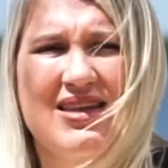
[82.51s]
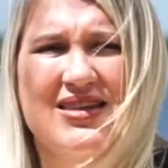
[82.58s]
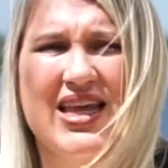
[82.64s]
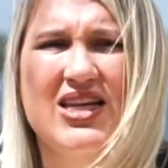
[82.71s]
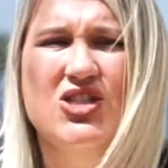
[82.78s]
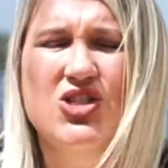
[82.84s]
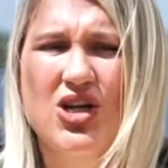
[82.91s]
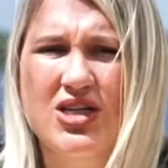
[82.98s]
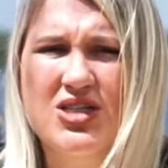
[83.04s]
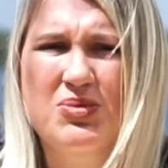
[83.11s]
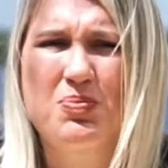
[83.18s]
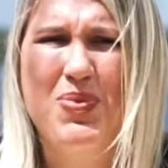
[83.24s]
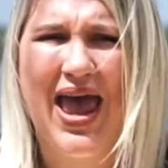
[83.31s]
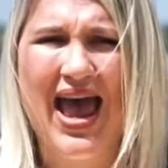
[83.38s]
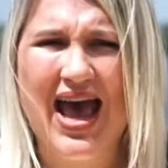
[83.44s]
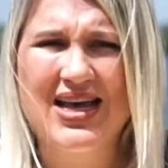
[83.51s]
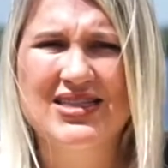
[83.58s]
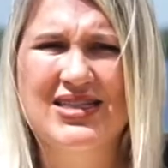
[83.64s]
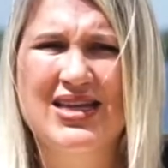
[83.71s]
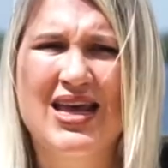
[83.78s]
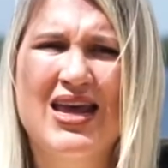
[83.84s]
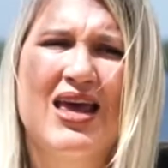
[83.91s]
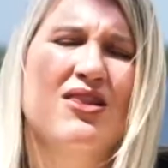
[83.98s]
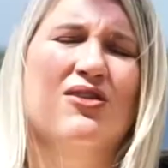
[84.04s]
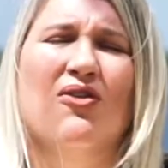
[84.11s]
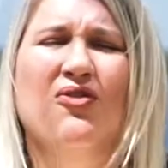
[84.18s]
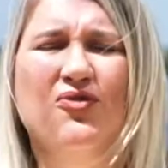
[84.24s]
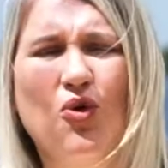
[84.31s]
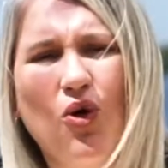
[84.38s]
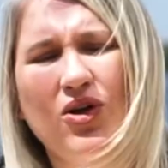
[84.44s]
they just passed the
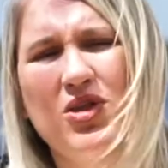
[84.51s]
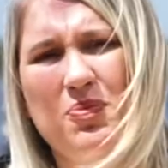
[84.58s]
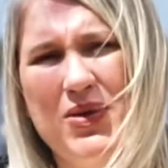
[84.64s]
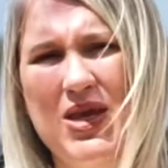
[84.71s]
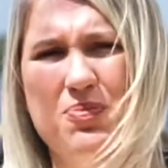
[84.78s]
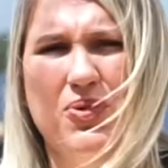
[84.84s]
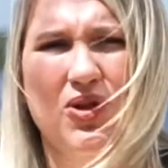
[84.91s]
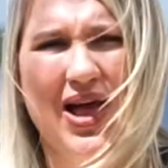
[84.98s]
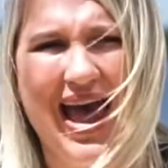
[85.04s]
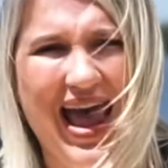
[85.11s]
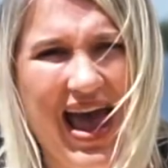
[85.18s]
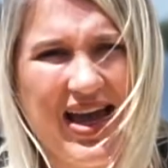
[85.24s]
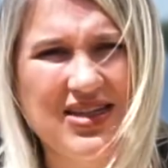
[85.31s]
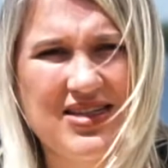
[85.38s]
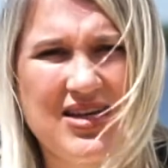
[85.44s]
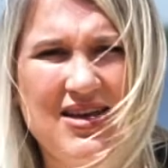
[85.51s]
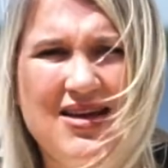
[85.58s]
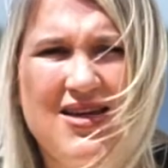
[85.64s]
For the People Act,